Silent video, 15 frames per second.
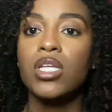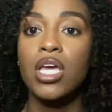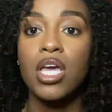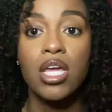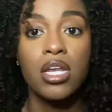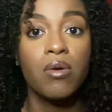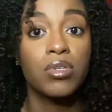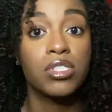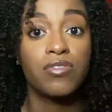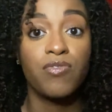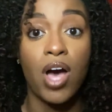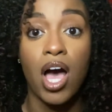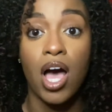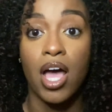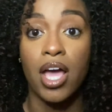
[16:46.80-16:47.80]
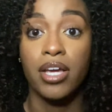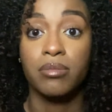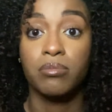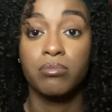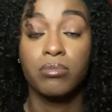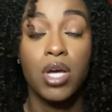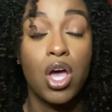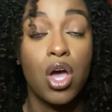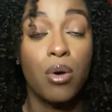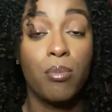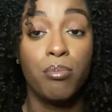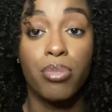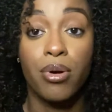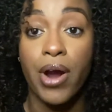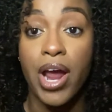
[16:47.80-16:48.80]
And it was fine.
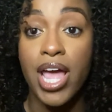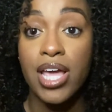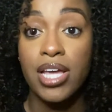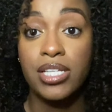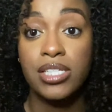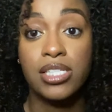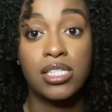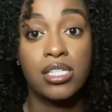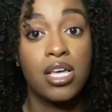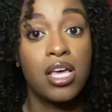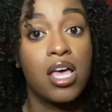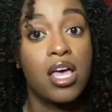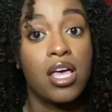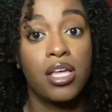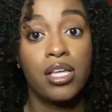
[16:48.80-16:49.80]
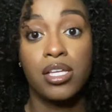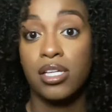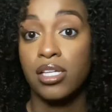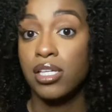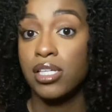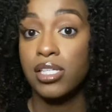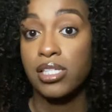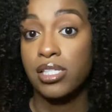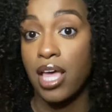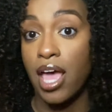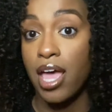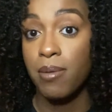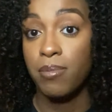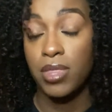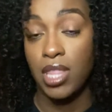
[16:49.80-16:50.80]
Braids,
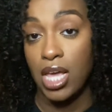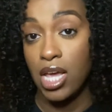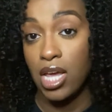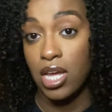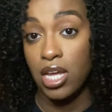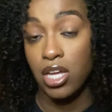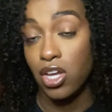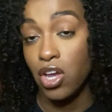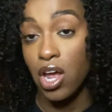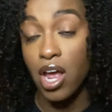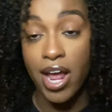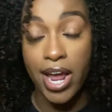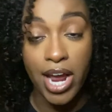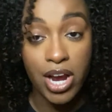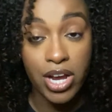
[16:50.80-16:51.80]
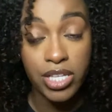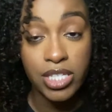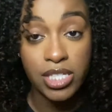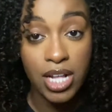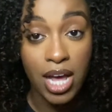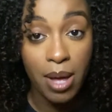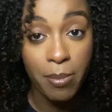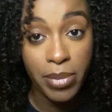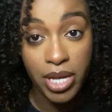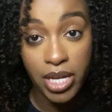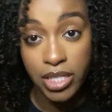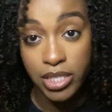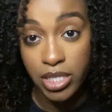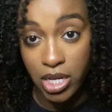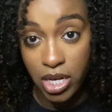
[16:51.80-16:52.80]
same thing. Your hair is not
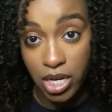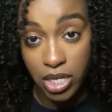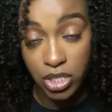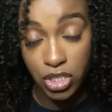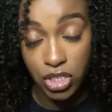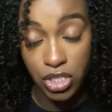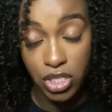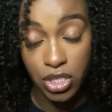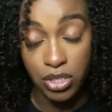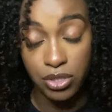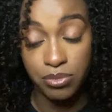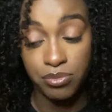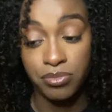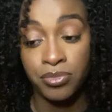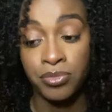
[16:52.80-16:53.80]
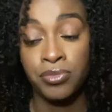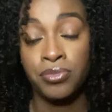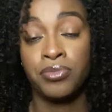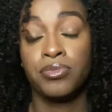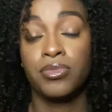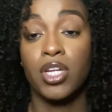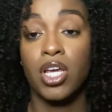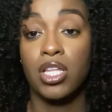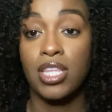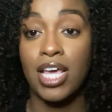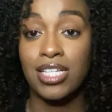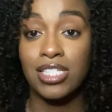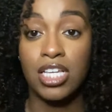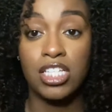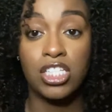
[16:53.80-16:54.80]
being touched.
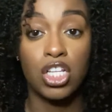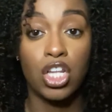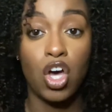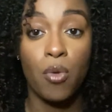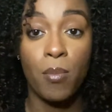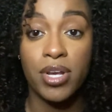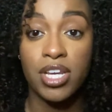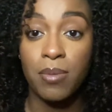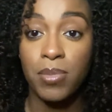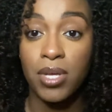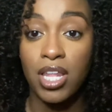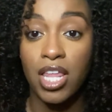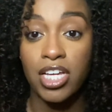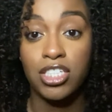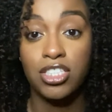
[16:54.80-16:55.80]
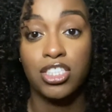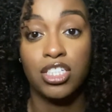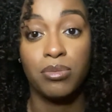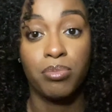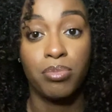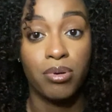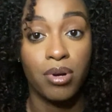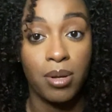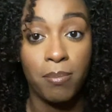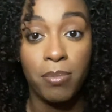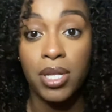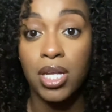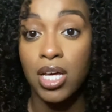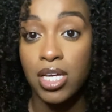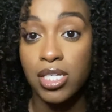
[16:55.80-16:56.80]
It's low manipulation
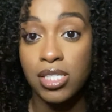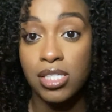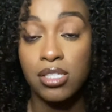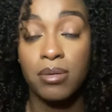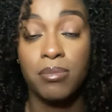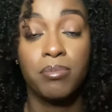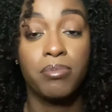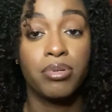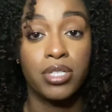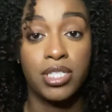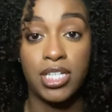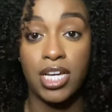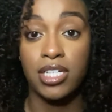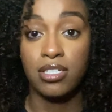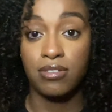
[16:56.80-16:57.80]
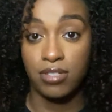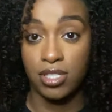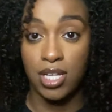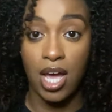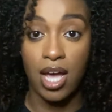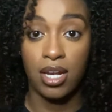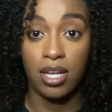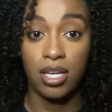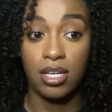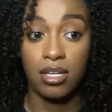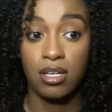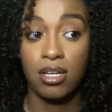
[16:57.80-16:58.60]
plus protective styling.